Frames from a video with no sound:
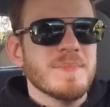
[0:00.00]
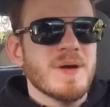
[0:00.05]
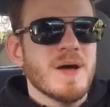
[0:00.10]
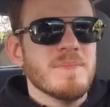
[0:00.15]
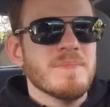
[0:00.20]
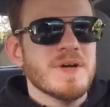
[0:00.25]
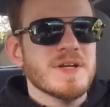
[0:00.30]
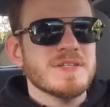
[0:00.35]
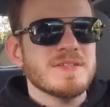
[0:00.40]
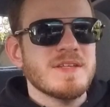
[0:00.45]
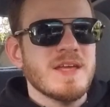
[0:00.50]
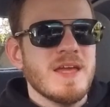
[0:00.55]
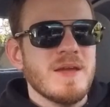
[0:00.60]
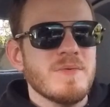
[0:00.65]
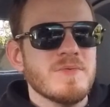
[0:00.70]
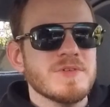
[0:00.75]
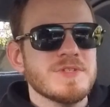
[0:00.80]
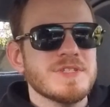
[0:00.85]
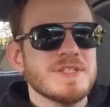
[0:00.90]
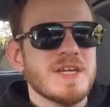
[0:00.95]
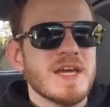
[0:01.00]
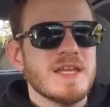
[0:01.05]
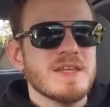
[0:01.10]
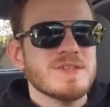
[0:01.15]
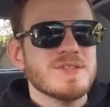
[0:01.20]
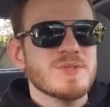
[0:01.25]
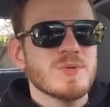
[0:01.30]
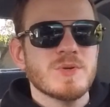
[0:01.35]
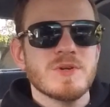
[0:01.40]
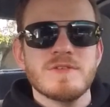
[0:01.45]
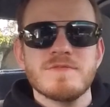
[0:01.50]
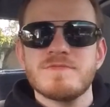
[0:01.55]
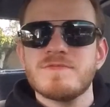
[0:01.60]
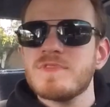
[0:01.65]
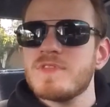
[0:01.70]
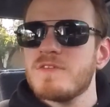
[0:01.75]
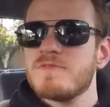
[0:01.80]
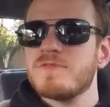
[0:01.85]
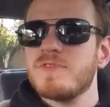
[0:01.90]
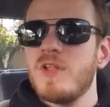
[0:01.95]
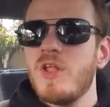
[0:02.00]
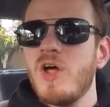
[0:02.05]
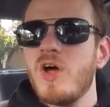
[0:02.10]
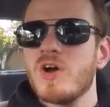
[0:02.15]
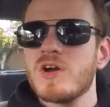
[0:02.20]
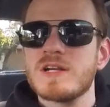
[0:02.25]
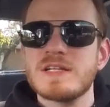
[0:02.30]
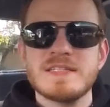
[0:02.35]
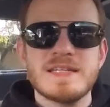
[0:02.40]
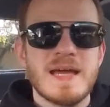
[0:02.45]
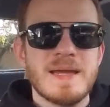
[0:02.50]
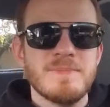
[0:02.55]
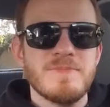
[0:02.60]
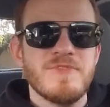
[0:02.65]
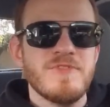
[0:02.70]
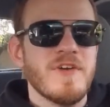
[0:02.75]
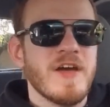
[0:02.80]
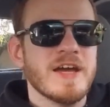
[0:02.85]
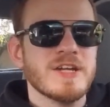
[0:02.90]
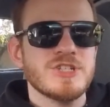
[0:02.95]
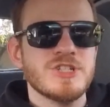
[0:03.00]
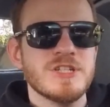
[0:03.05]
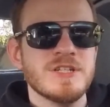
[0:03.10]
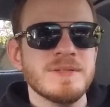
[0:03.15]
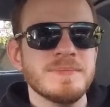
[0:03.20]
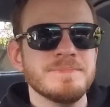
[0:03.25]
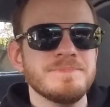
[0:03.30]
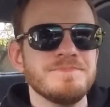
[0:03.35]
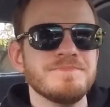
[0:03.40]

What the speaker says: a Mustang once again, sort of the vlog type fashion.